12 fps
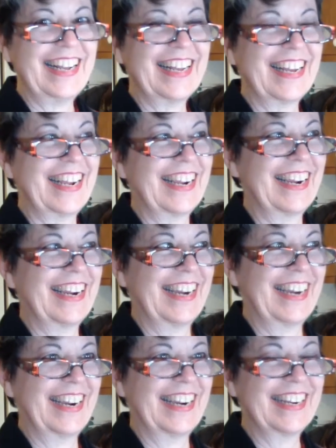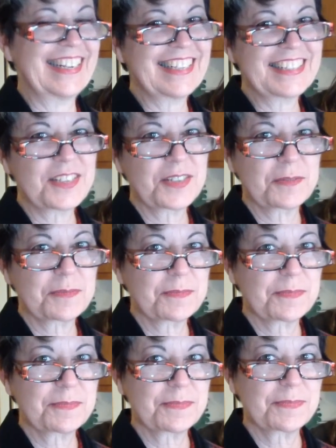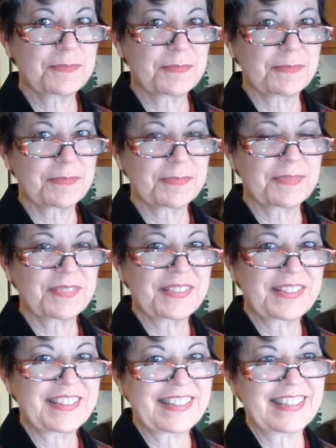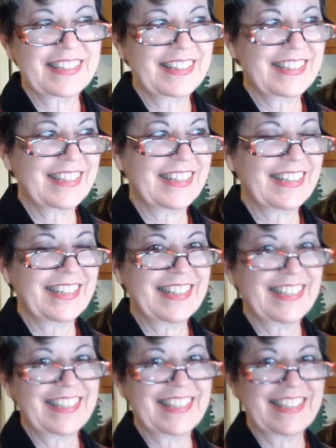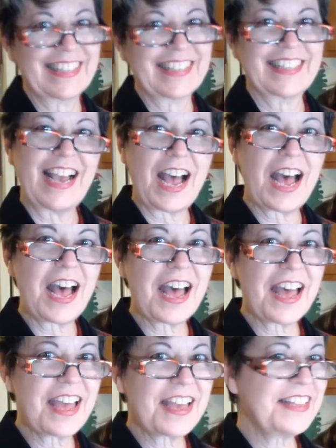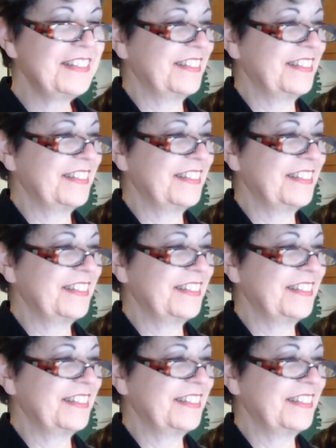(silent)